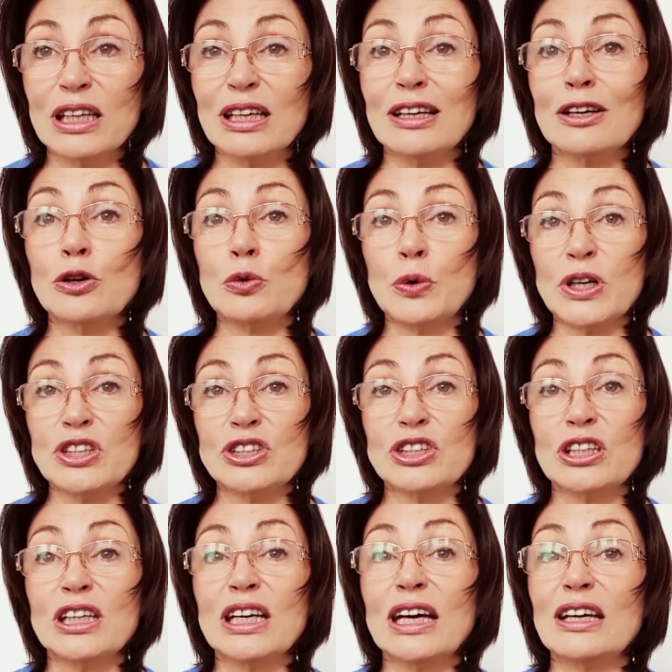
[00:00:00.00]
questioning,
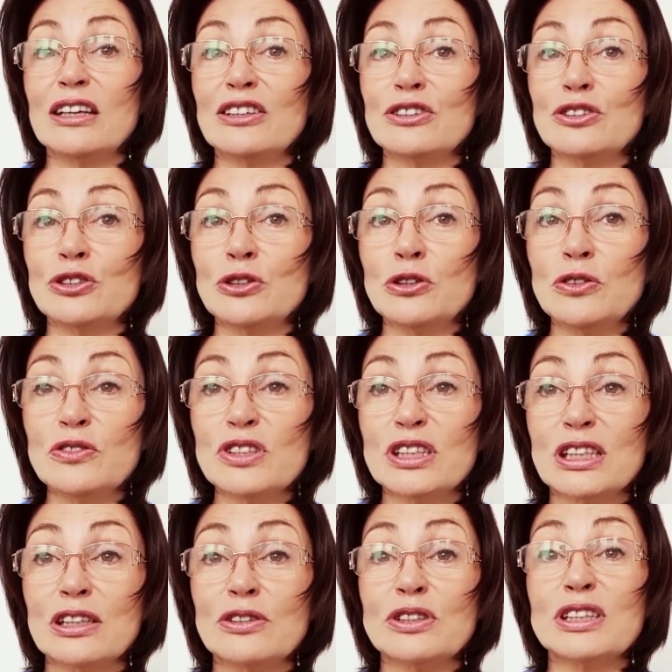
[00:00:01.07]
and intuitive
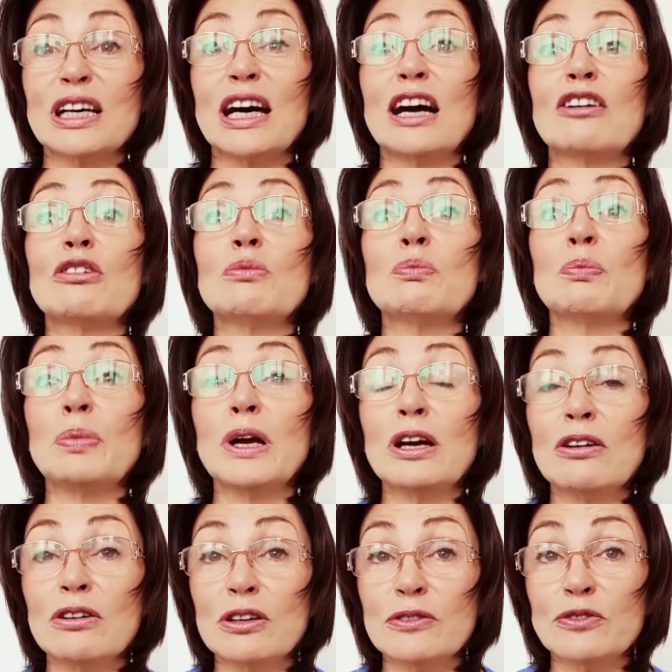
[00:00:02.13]
skills are
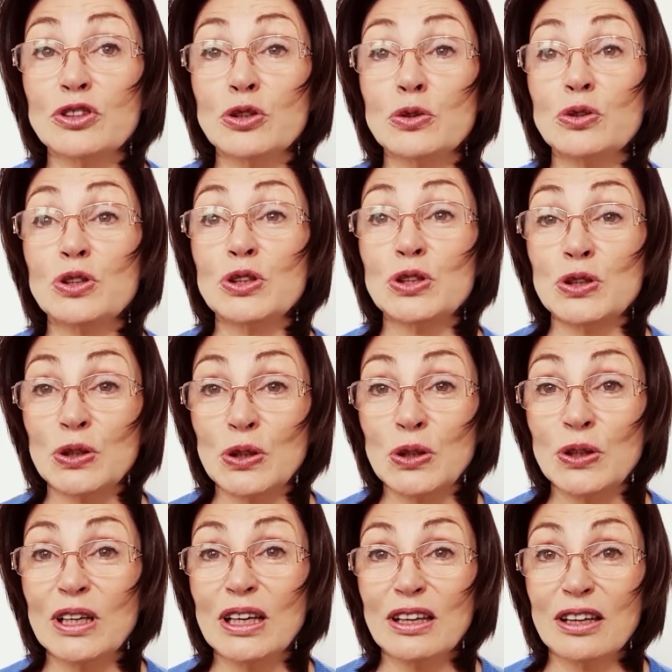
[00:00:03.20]
imperative to discern
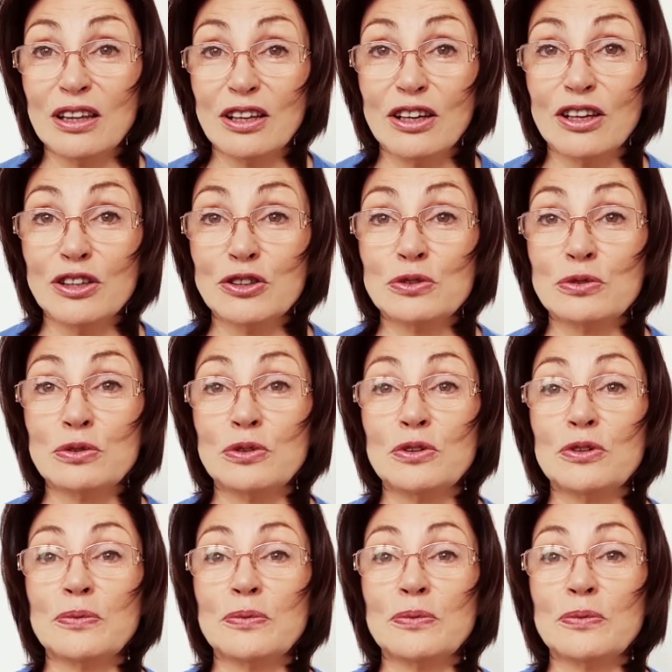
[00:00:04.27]
the truth.